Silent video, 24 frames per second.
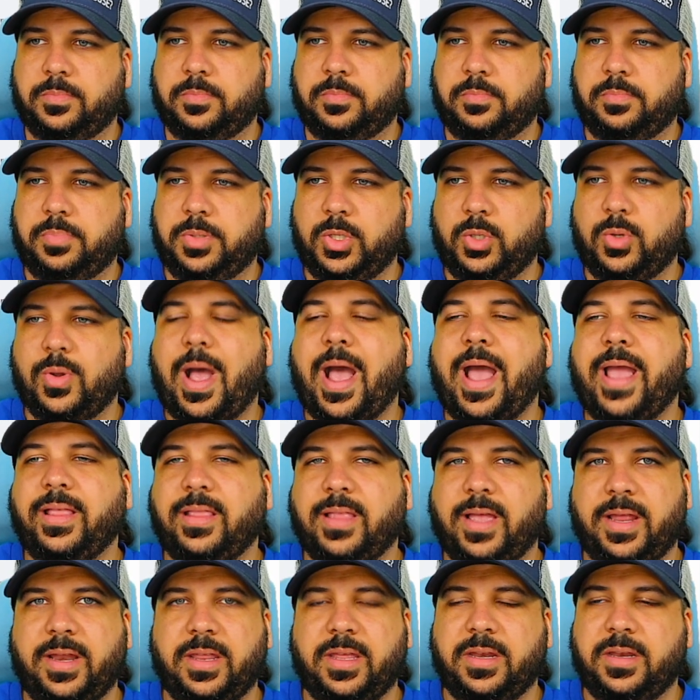
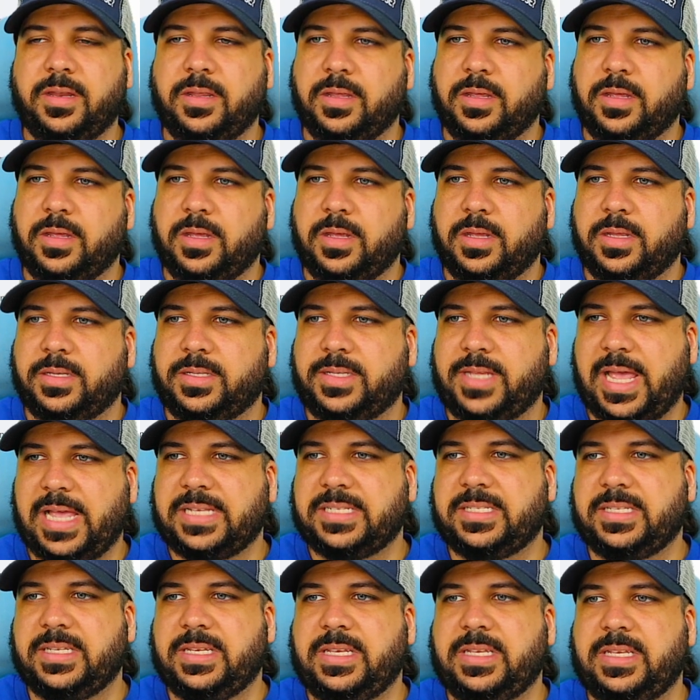highlighted
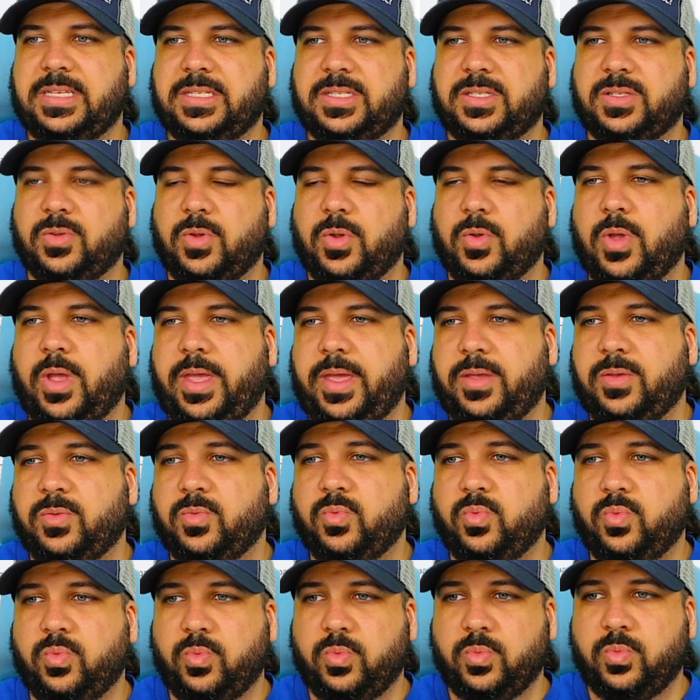text is a
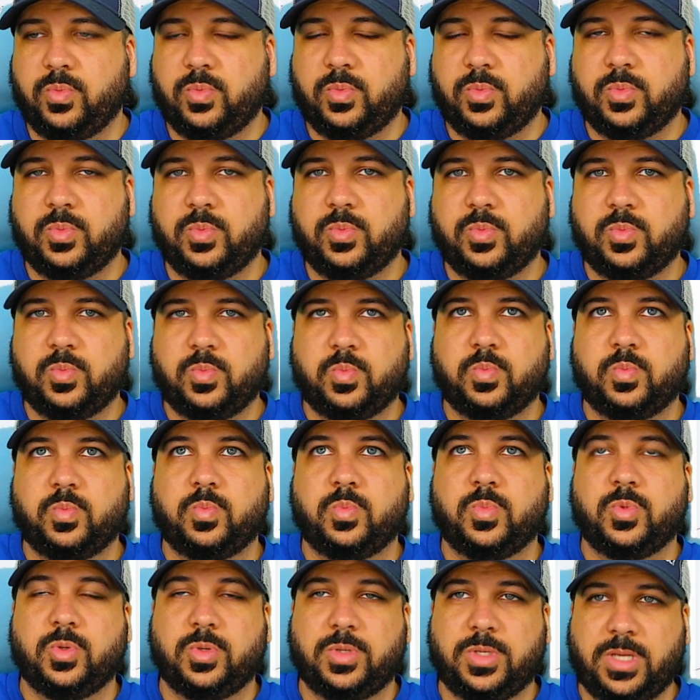
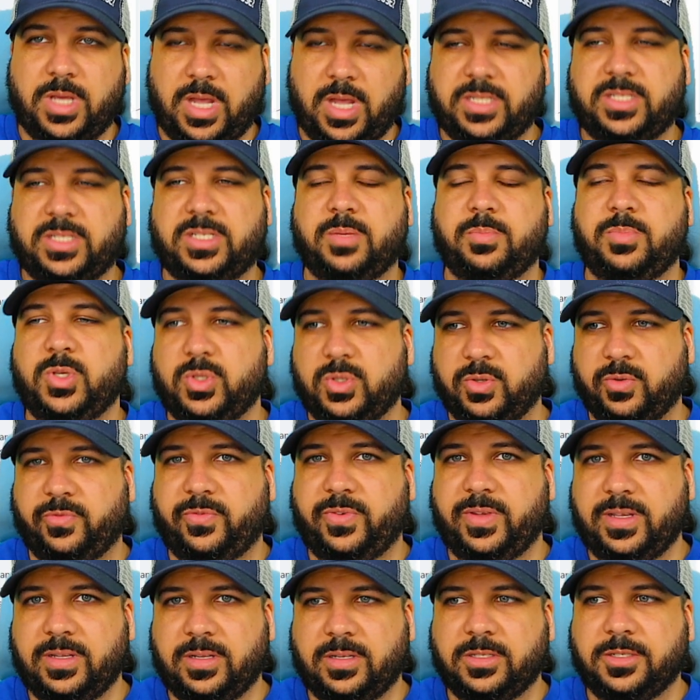custom user
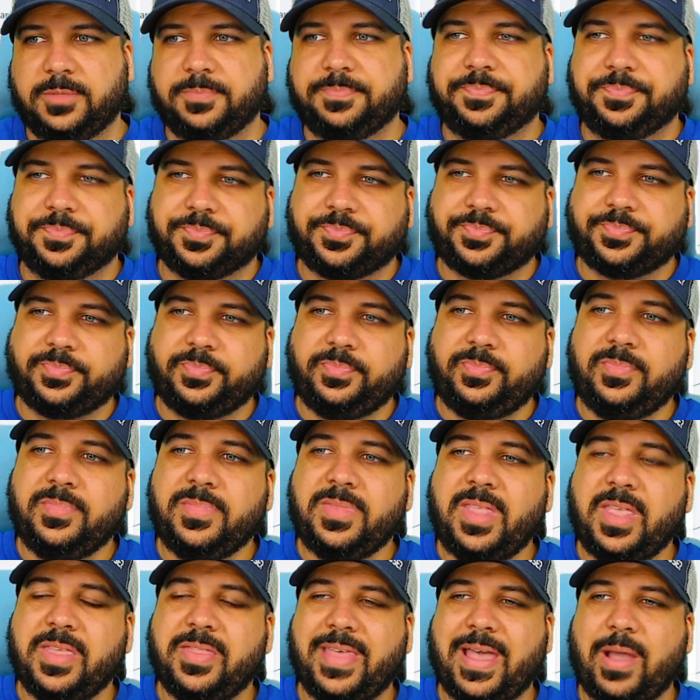field
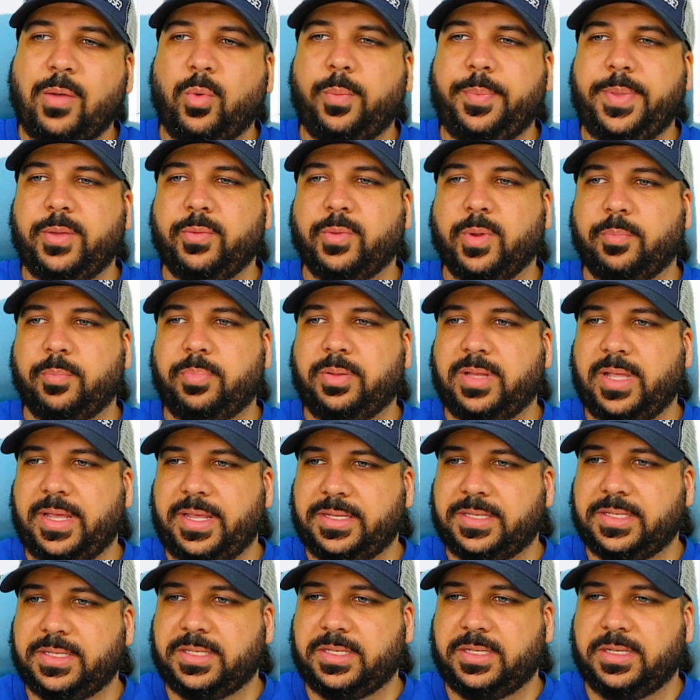that will be
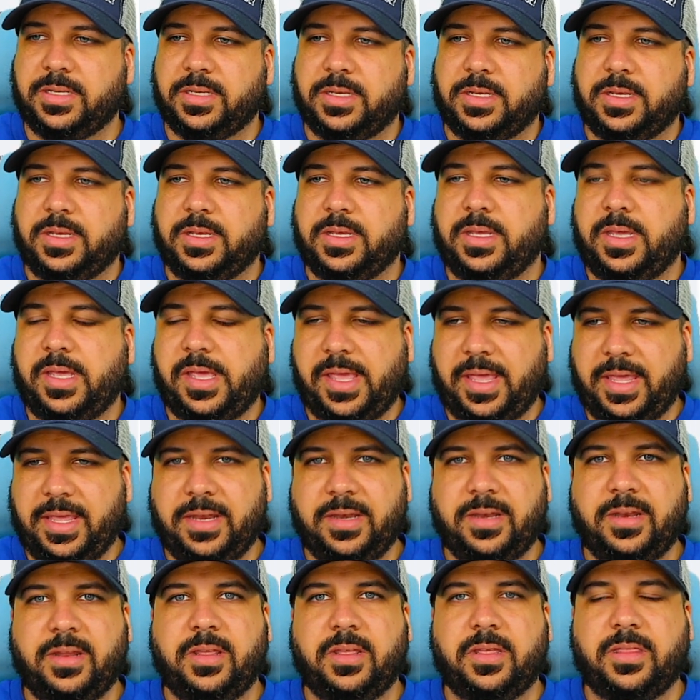replaced
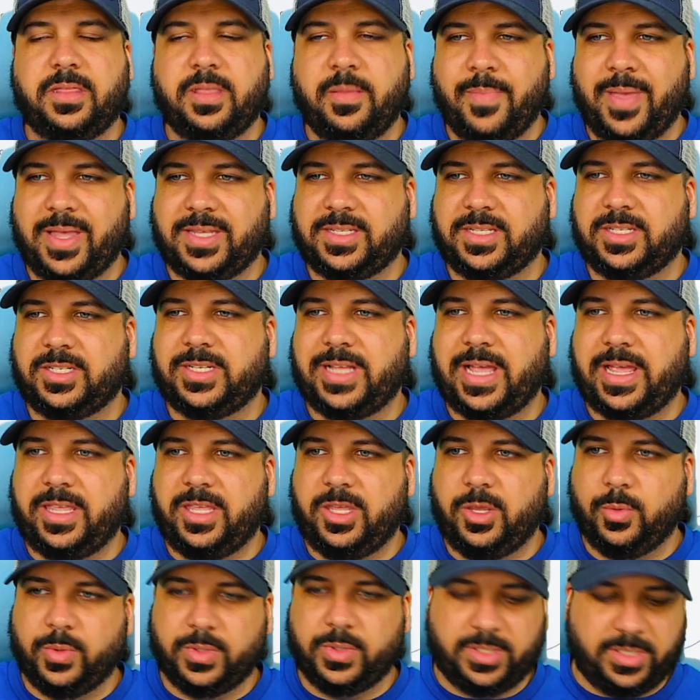in the message that
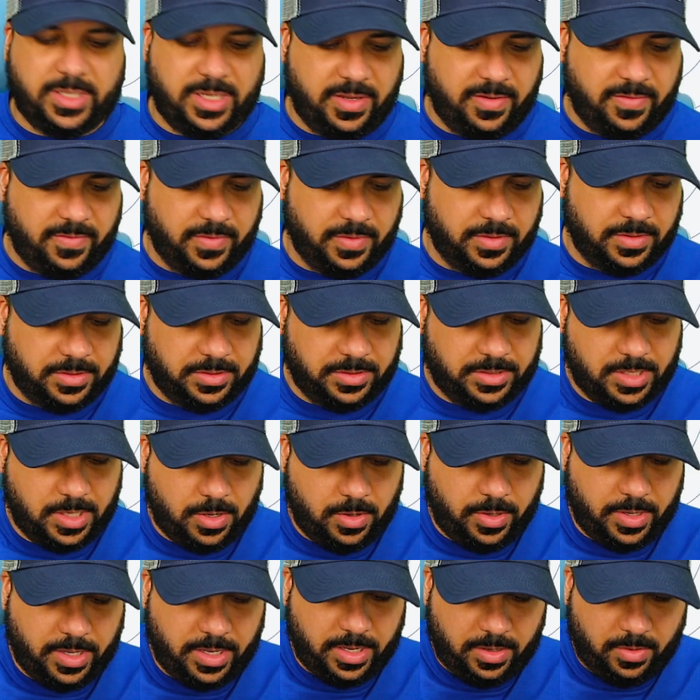you receive.
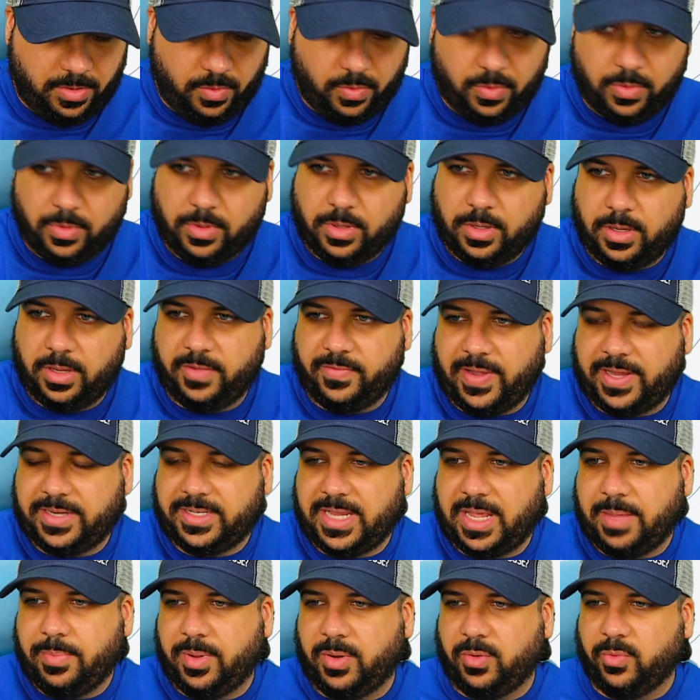So again, if I
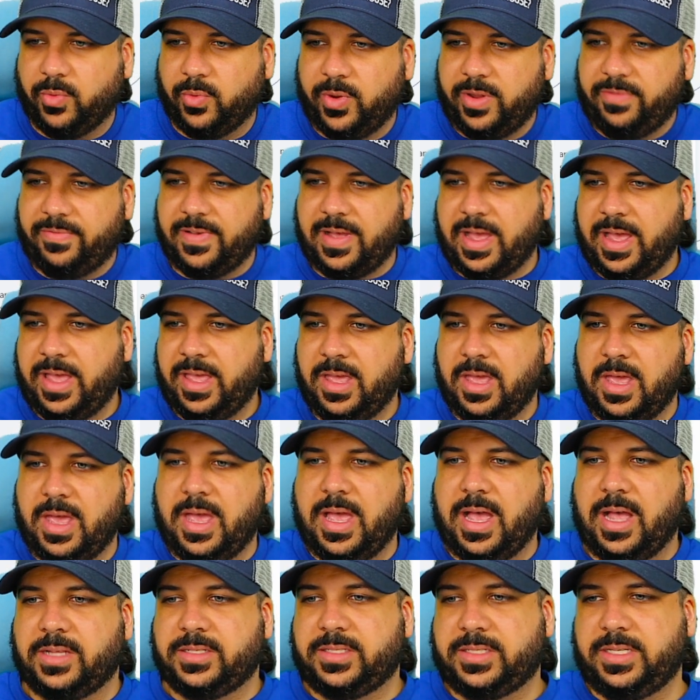type in refi,
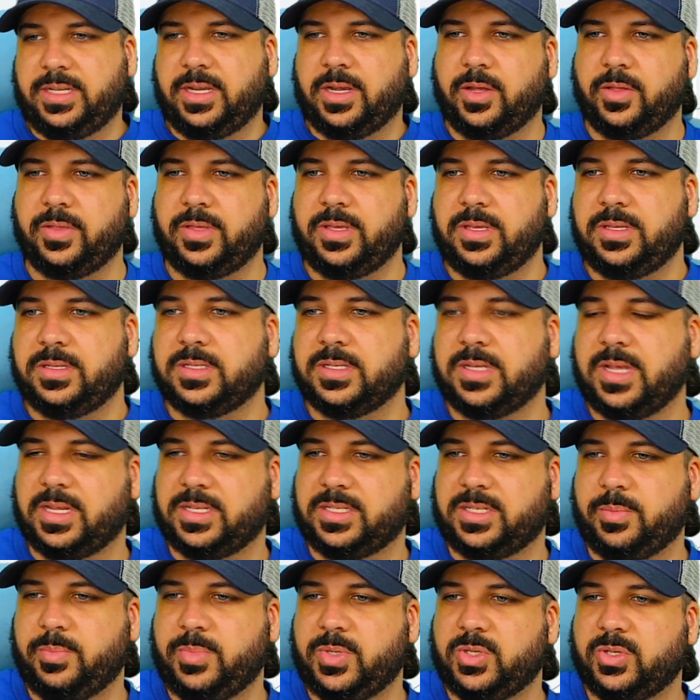I'll see all these
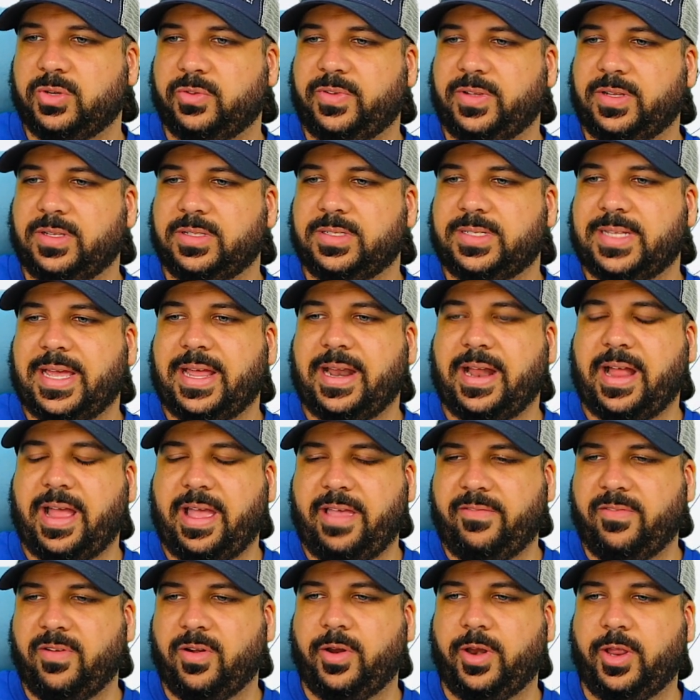custom user fields that
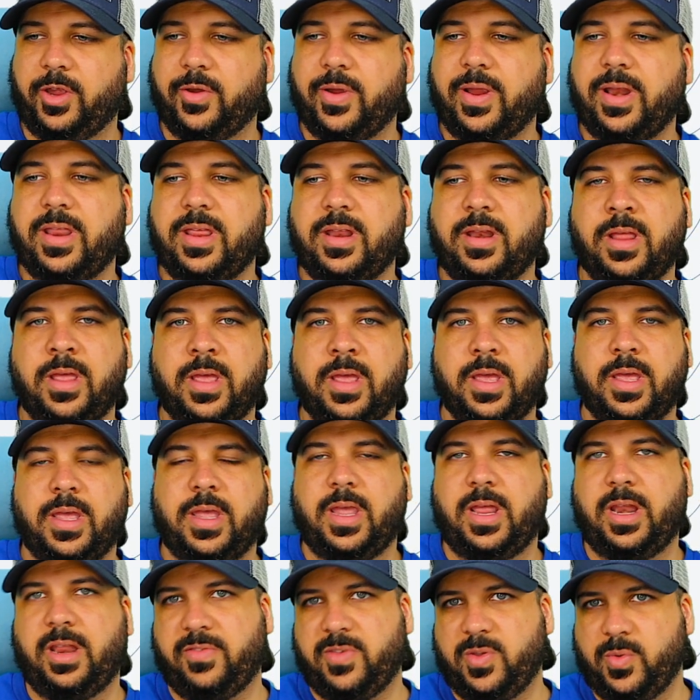I've already created.
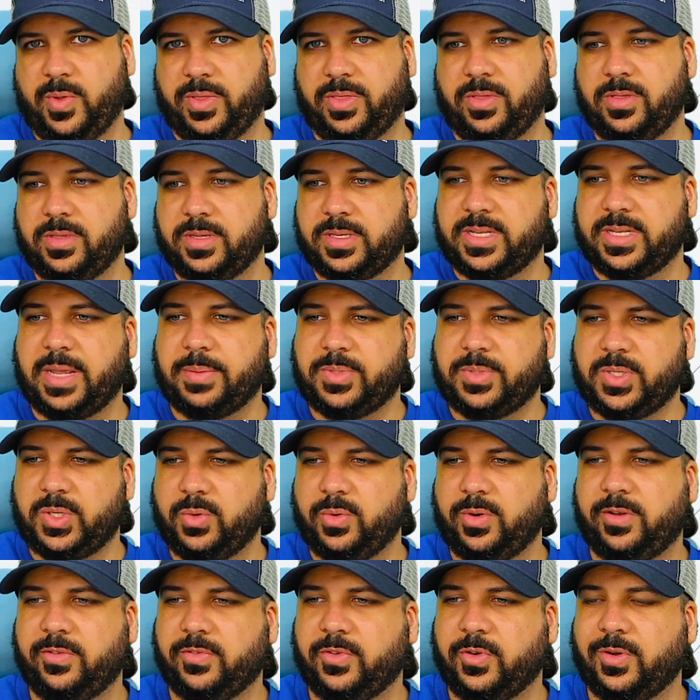And if you went through the steps, you
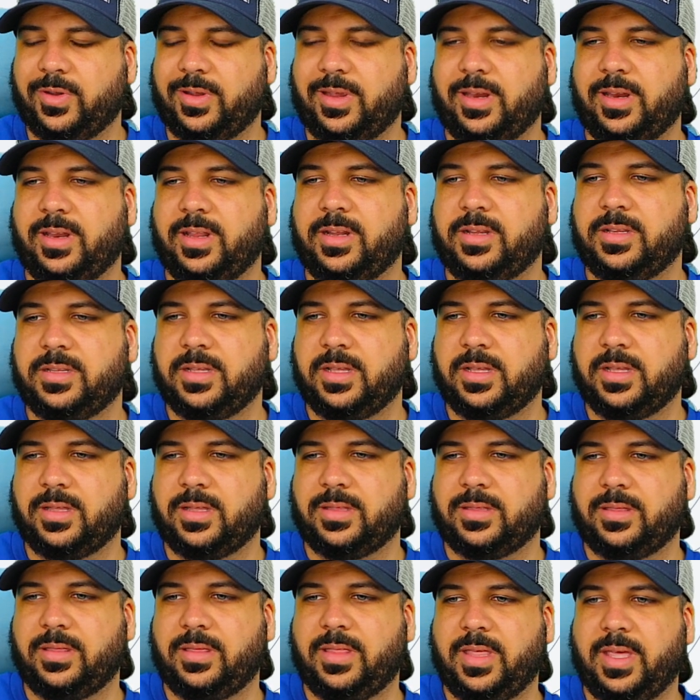would have created
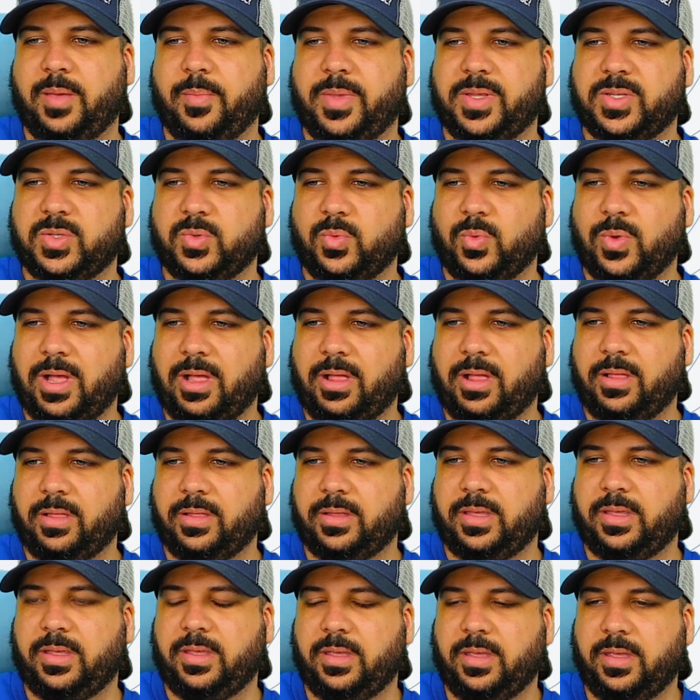them as well,
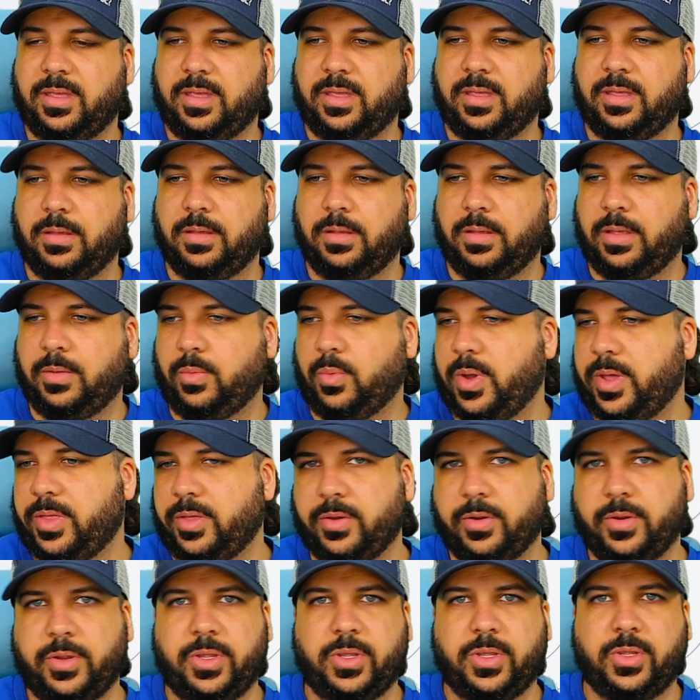
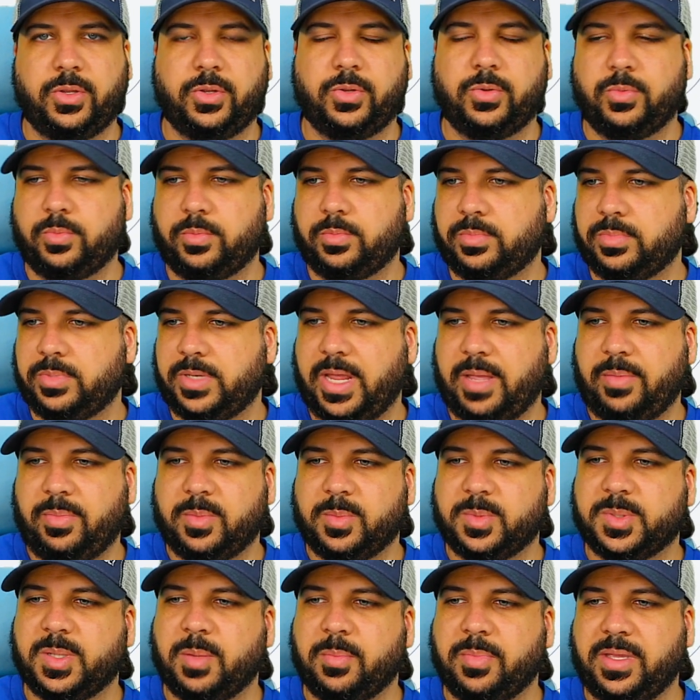whether you name
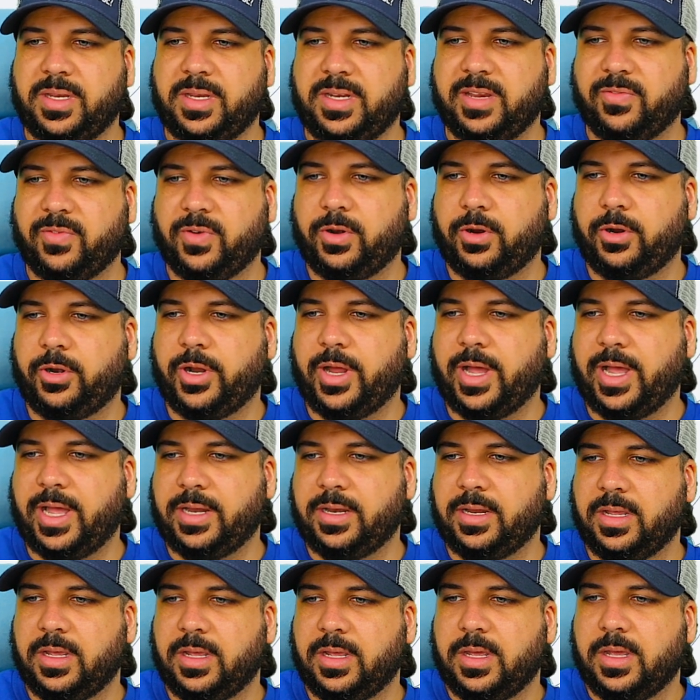them something different or
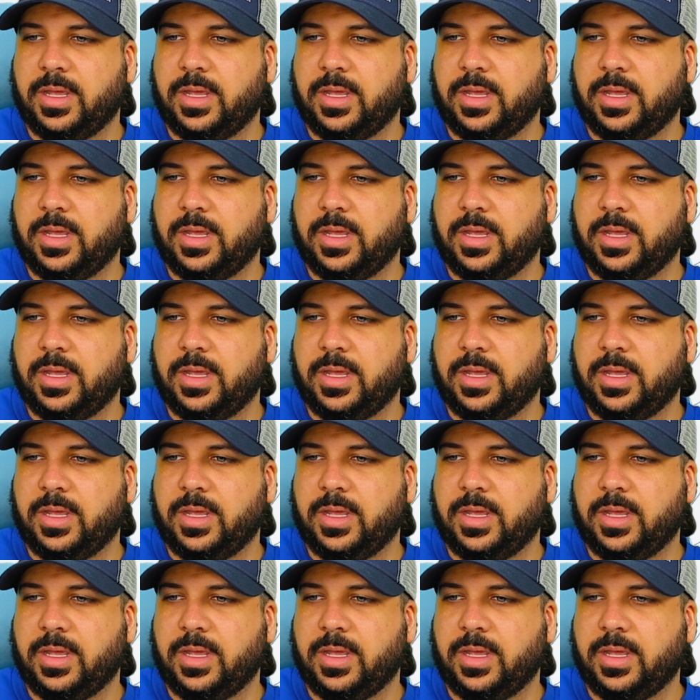not.